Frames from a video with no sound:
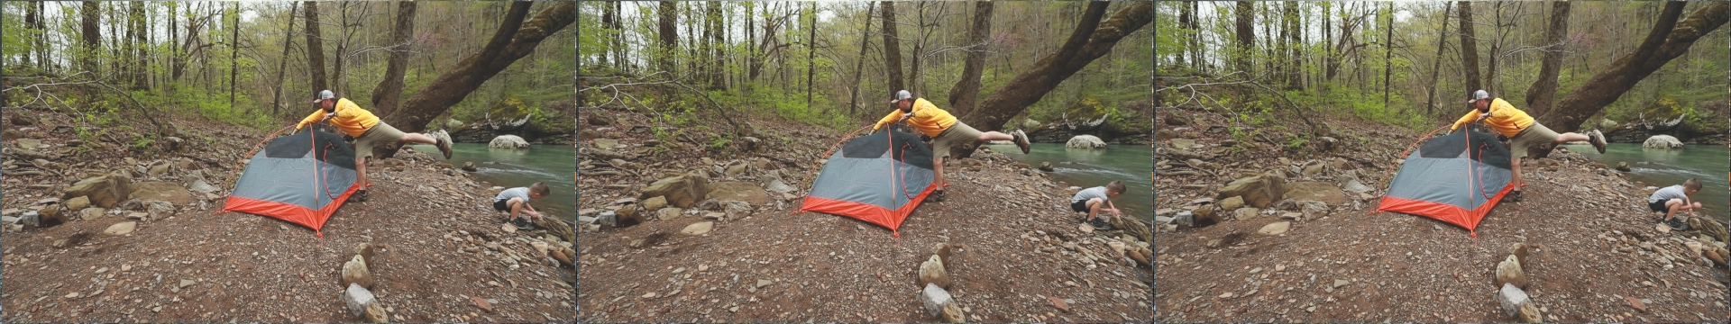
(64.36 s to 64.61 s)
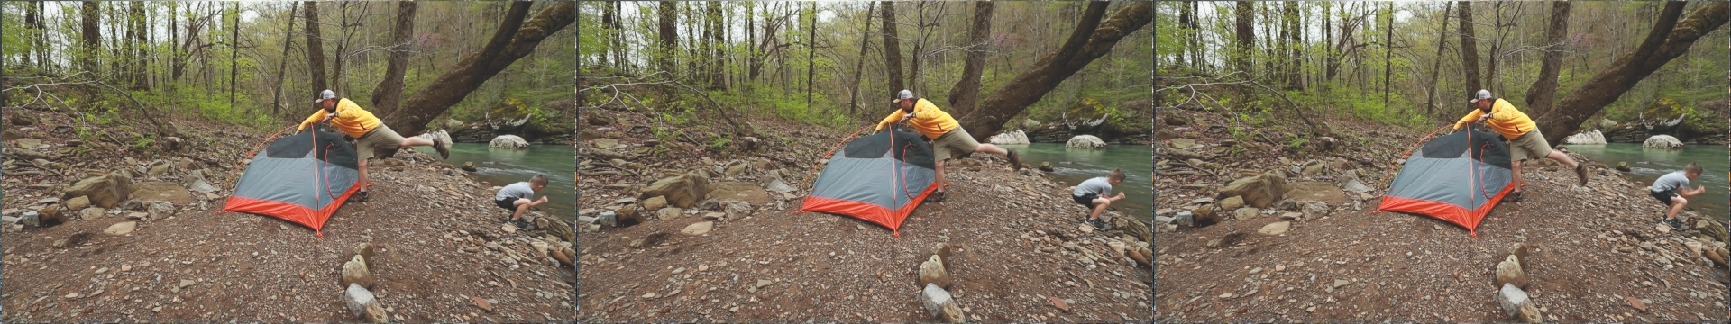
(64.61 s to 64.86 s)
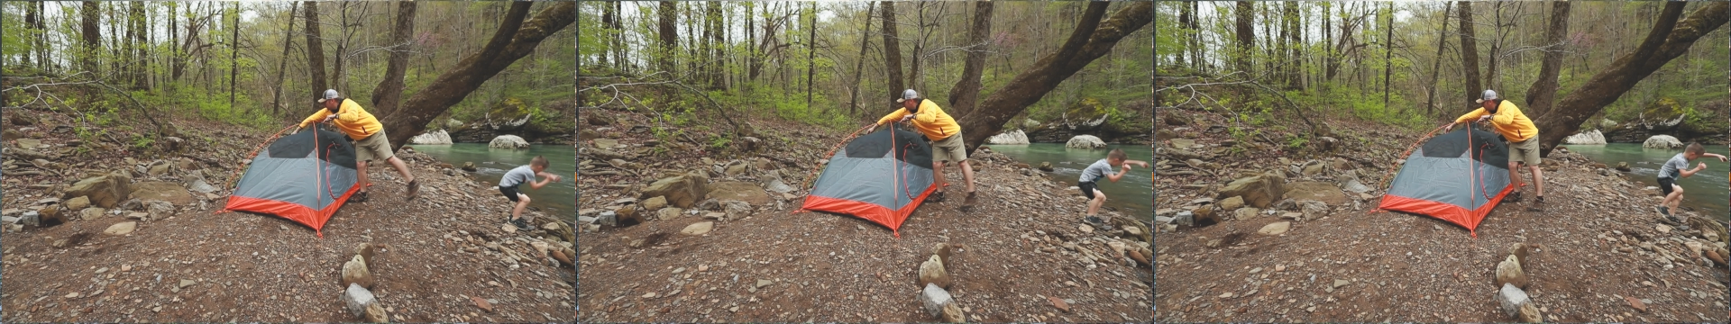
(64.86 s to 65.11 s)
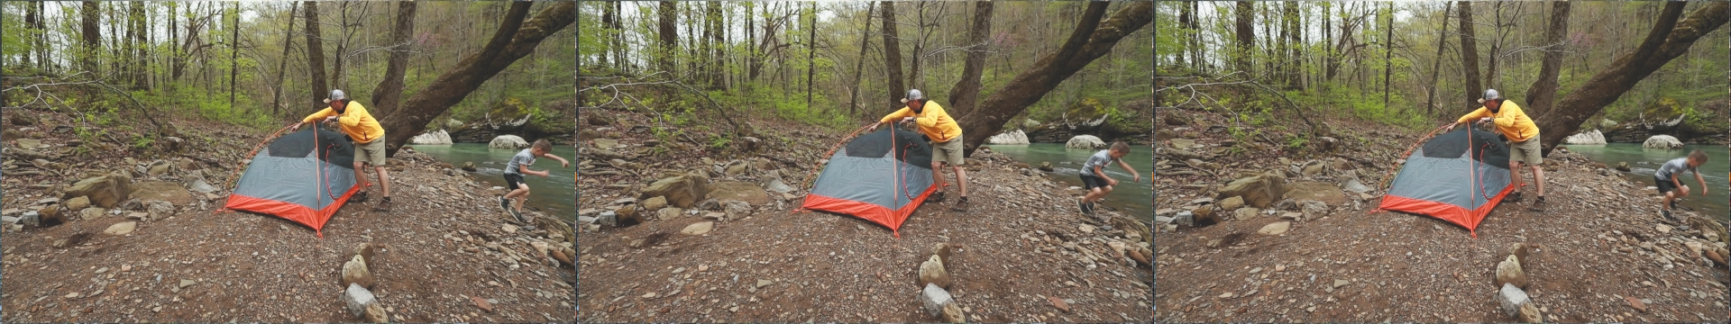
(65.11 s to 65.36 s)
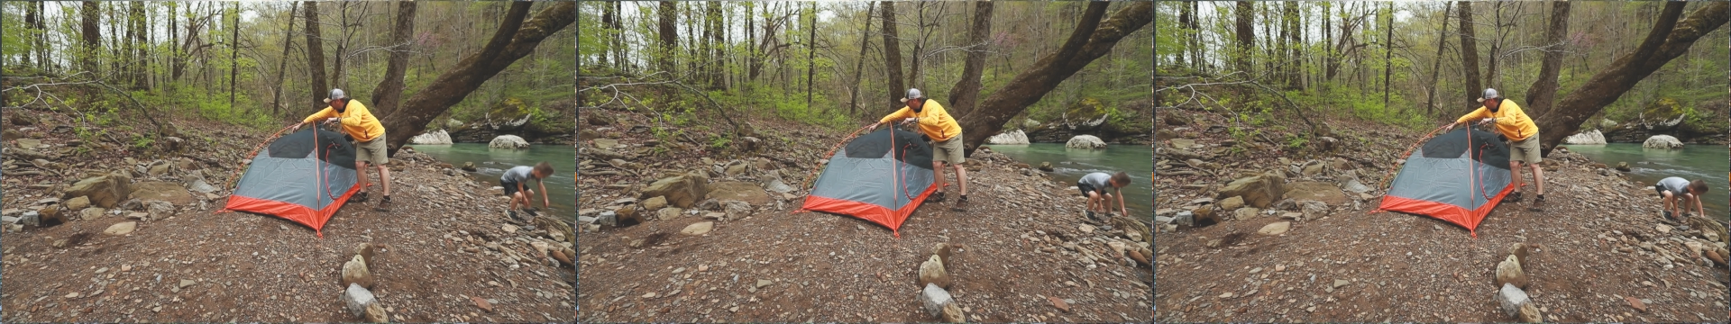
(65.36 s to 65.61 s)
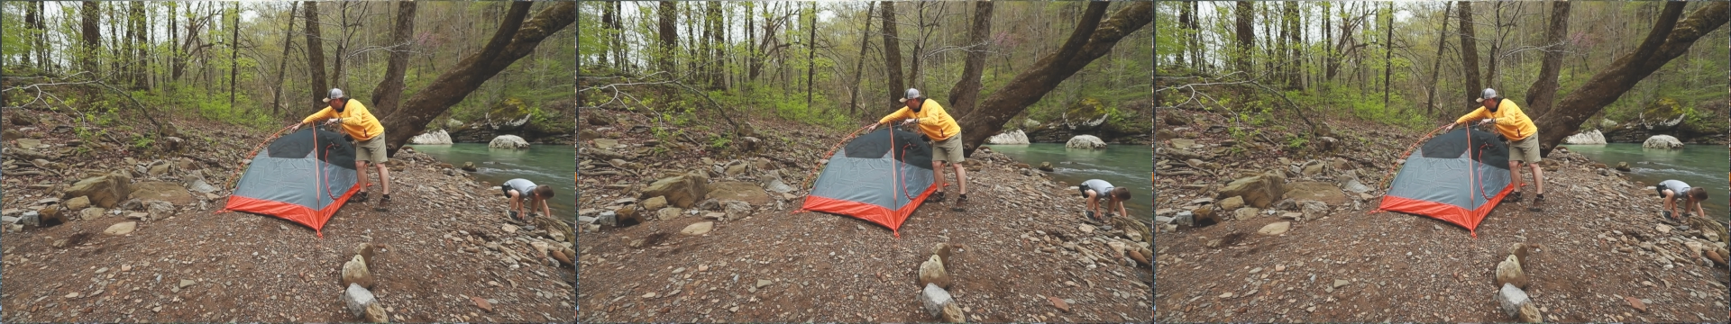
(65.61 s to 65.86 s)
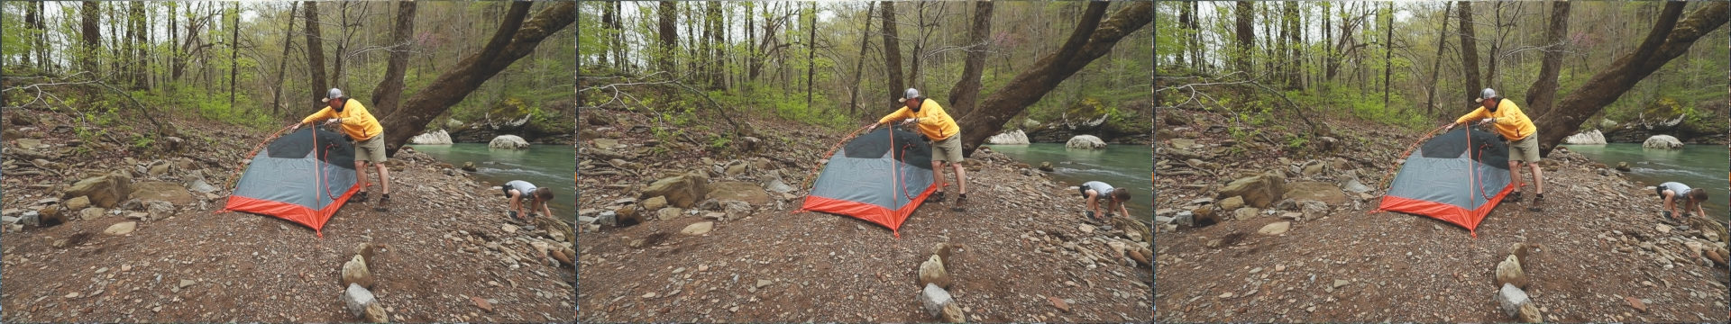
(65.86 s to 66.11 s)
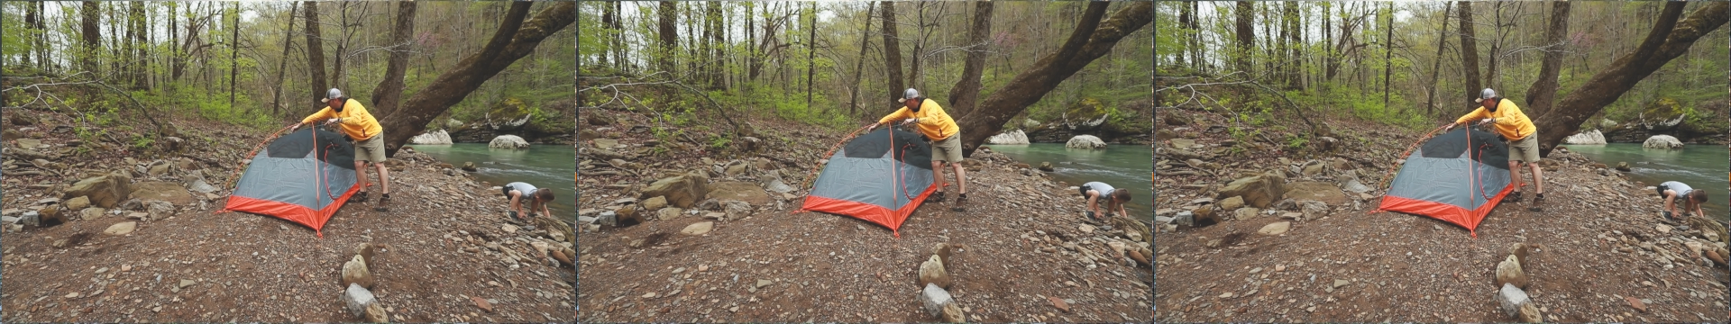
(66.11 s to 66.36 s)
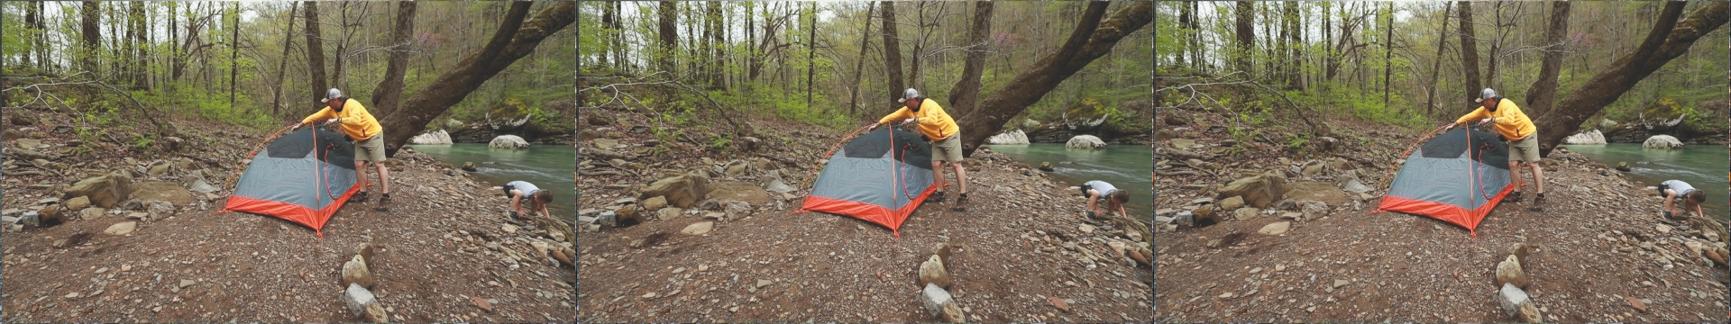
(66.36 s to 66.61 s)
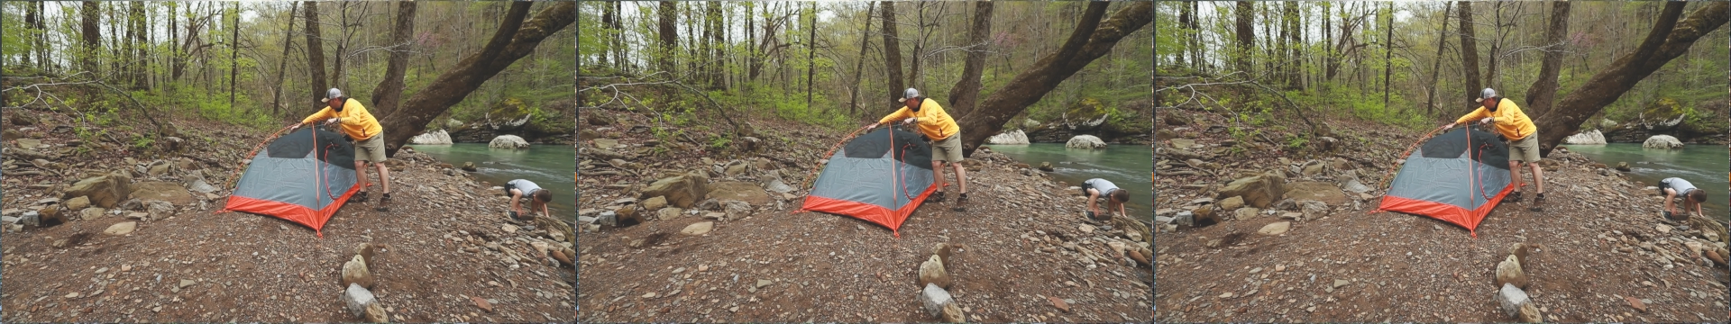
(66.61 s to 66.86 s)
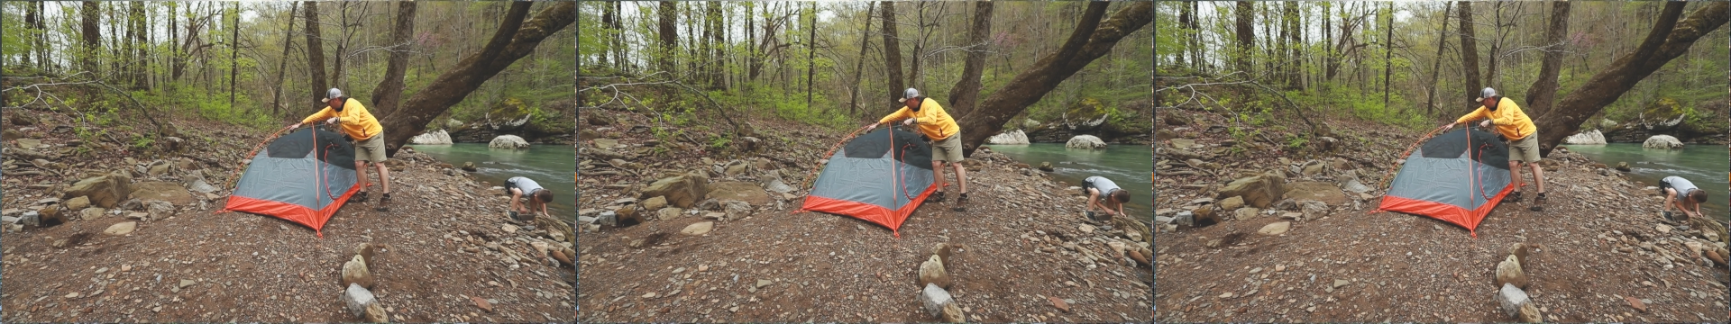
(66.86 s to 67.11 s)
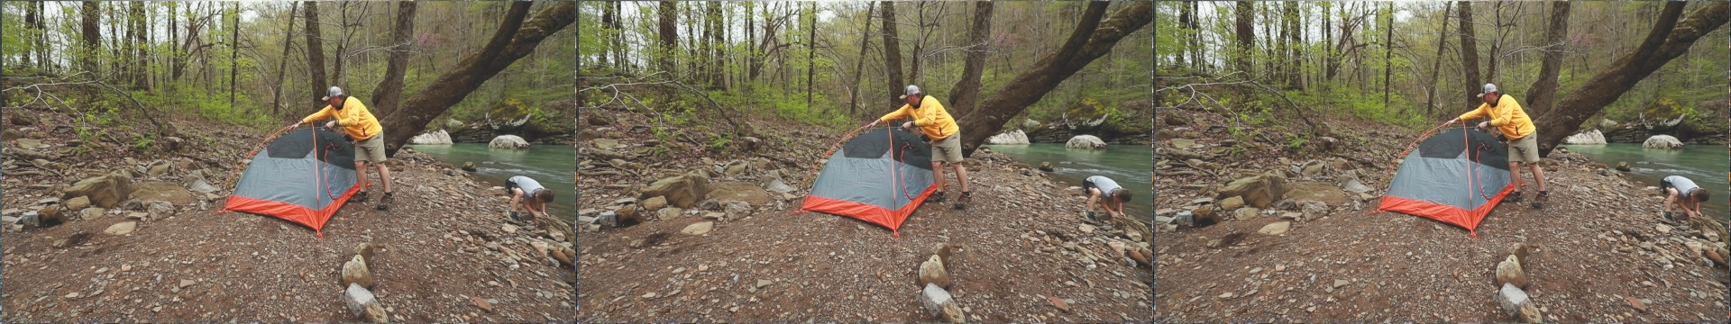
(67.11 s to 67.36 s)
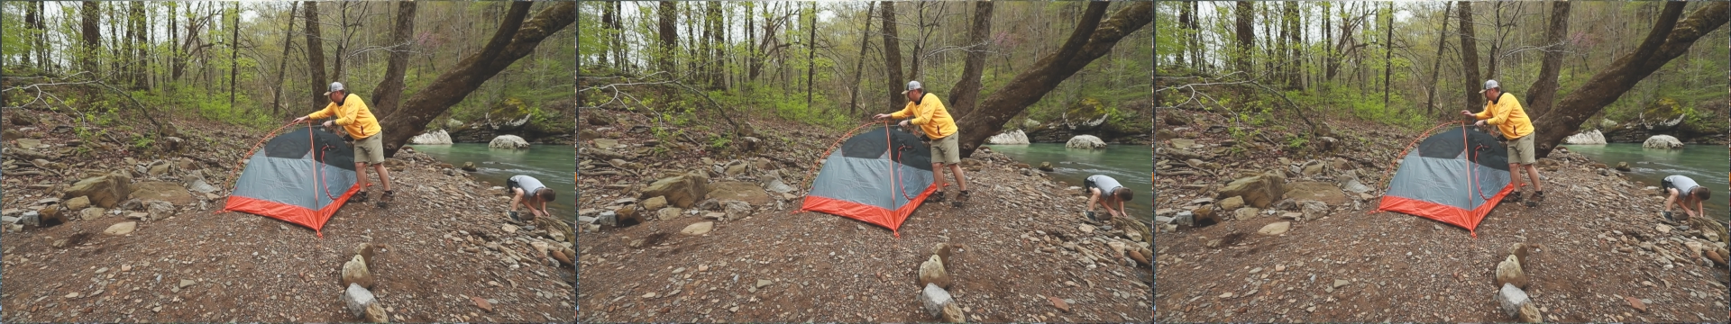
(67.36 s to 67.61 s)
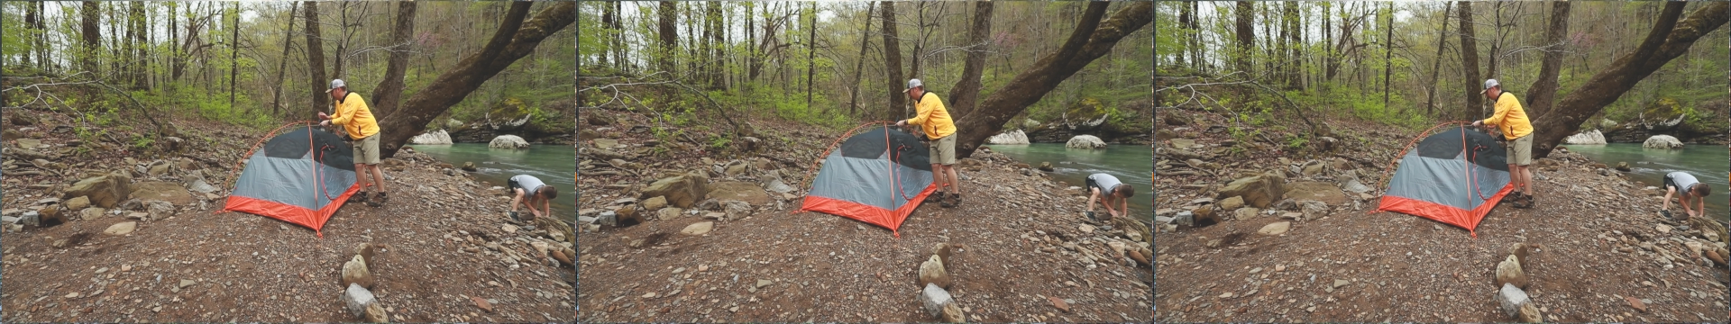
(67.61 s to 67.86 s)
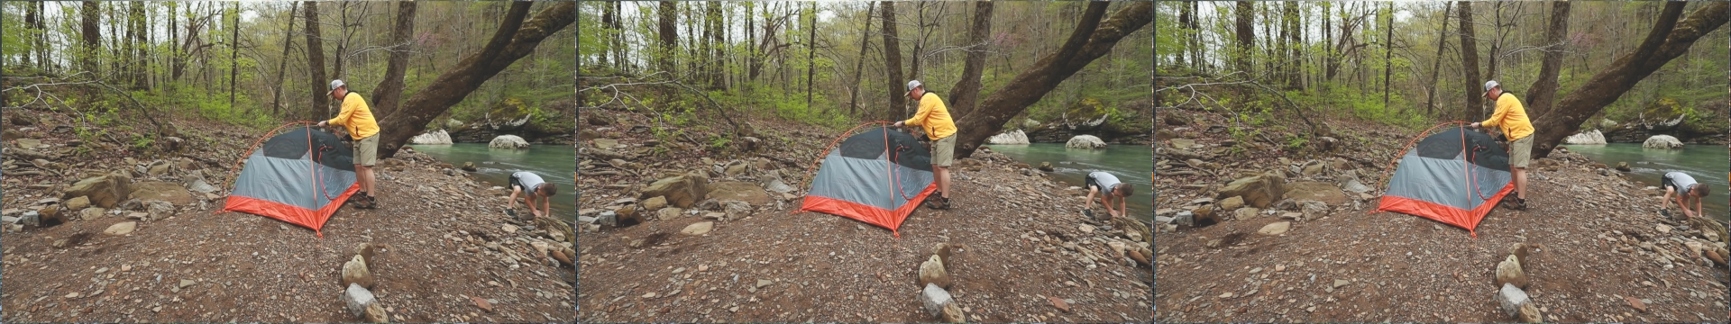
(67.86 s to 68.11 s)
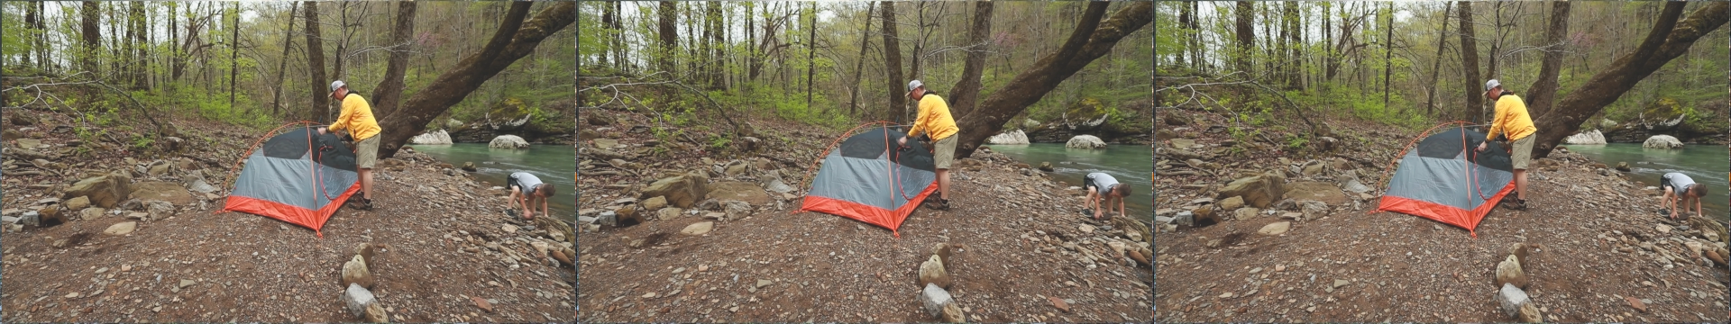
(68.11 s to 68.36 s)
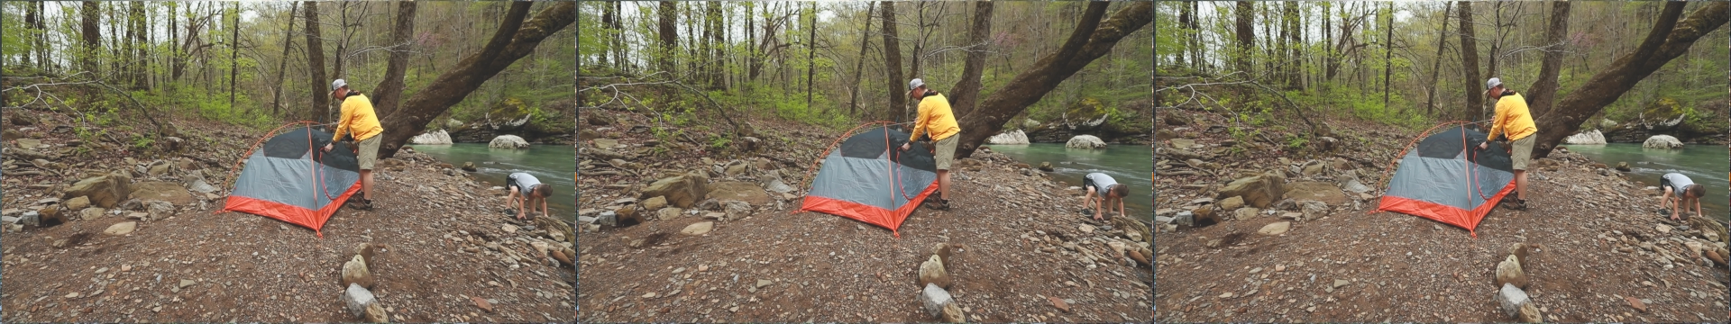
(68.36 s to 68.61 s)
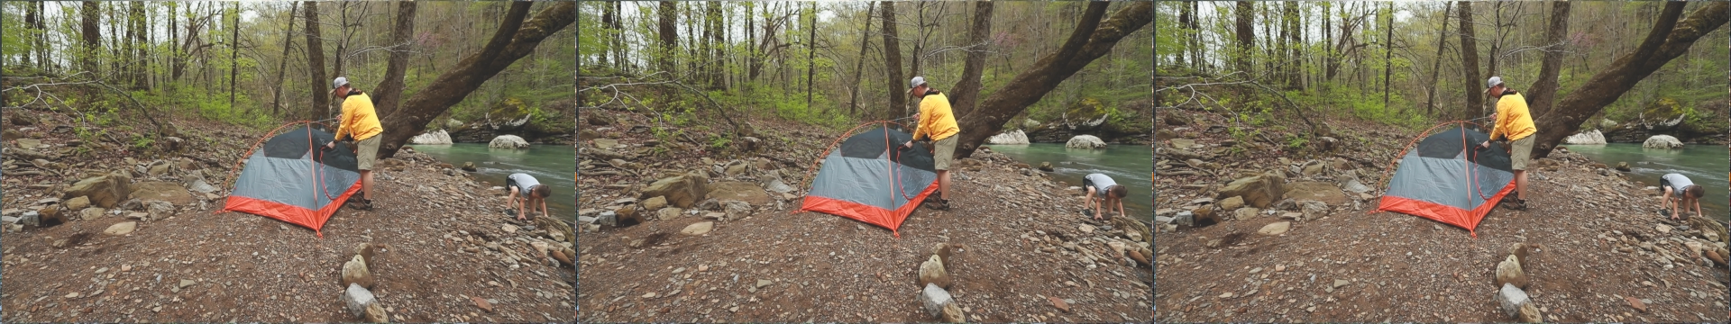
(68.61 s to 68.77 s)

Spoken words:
Nobody's mouth can be seen.